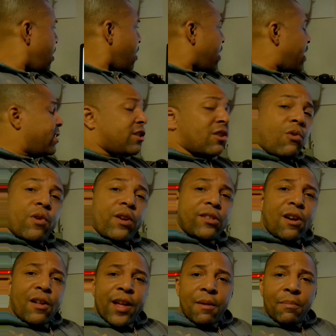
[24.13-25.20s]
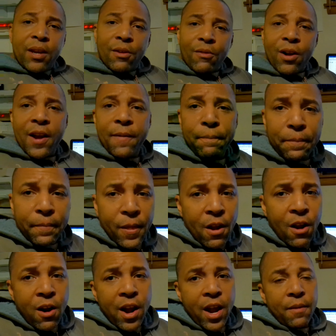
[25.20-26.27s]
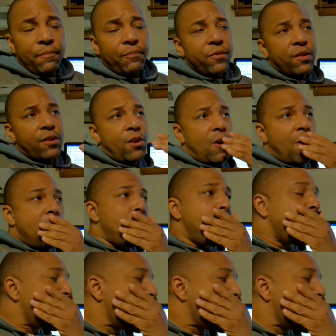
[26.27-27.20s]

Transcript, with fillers: Alright, so what does all that mean, right? Alright, so